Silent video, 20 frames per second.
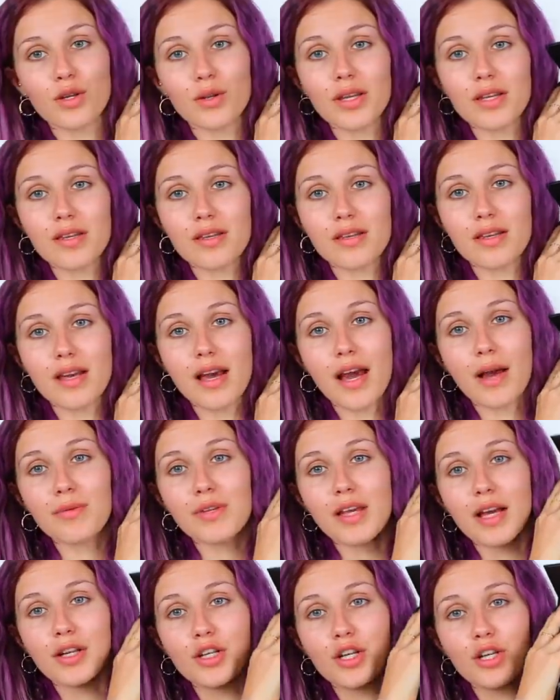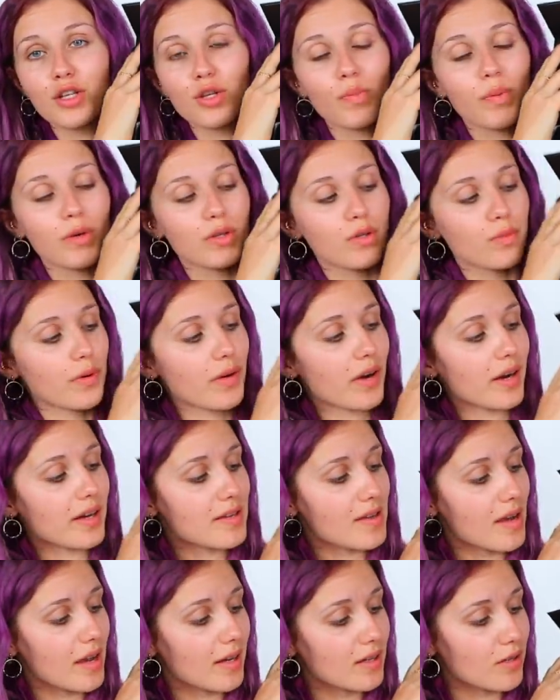So this is it. I was actually super duper
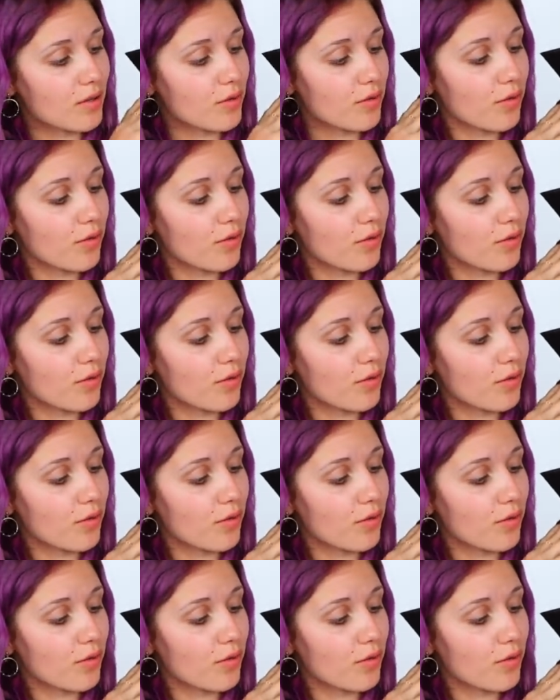excited